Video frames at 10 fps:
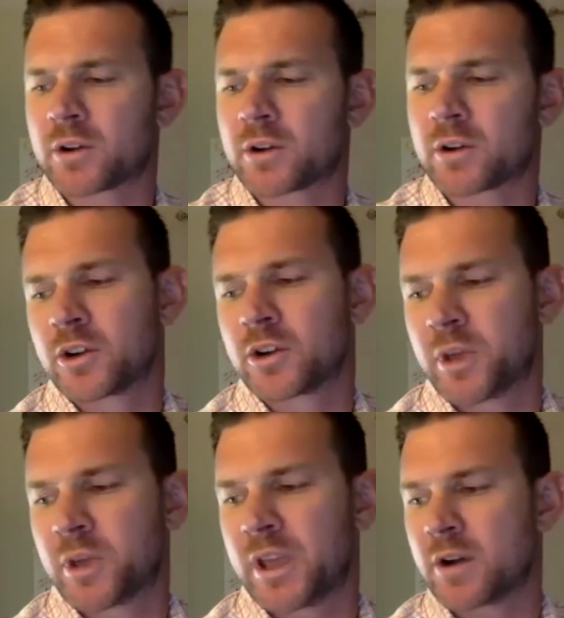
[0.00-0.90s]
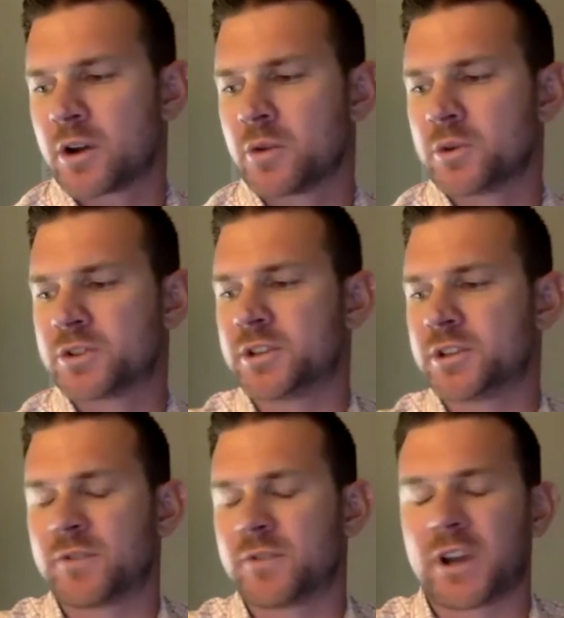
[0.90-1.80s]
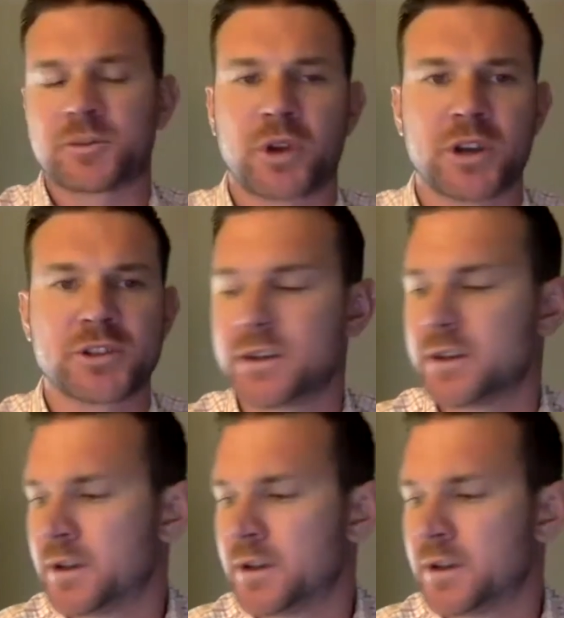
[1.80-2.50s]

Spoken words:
Carneros Bay, Gary was the Senior Vice President